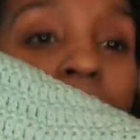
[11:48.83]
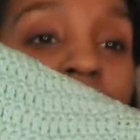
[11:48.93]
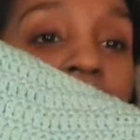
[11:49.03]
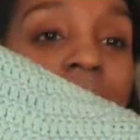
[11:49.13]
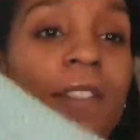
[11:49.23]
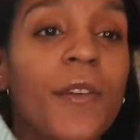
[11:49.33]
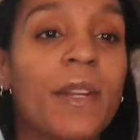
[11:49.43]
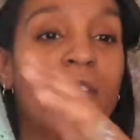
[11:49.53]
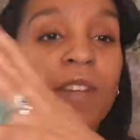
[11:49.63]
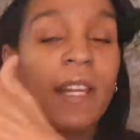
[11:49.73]
pattern, so
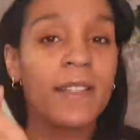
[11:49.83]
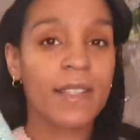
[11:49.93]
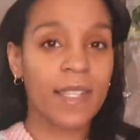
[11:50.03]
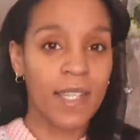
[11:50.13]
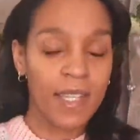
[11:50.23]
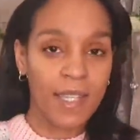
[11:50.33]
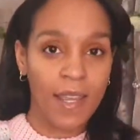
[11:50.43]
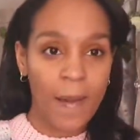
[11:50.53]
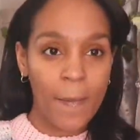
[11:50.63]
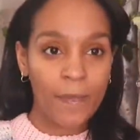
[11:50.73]
it creates
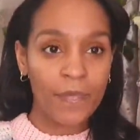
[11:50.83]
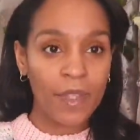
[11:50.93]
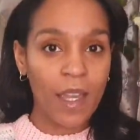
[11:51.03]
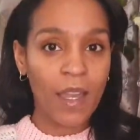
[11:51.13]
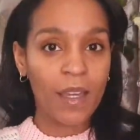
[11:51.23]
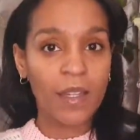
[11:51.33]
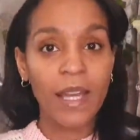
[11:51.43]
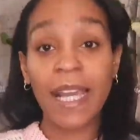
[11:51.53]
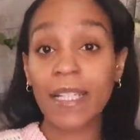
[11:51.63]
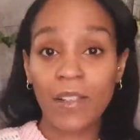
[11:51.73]
the
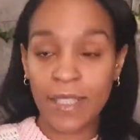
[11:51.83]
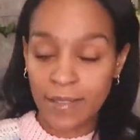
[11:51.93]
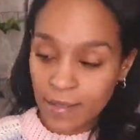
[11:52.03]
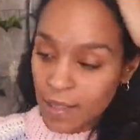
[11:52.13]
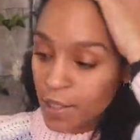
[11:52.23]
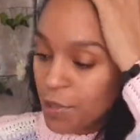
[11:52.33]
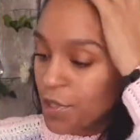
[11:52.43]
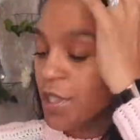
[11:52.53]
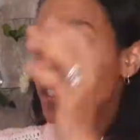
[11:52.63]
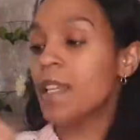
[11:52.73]
A-line
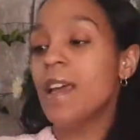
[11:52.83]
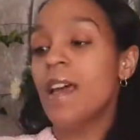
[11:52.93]
illusion.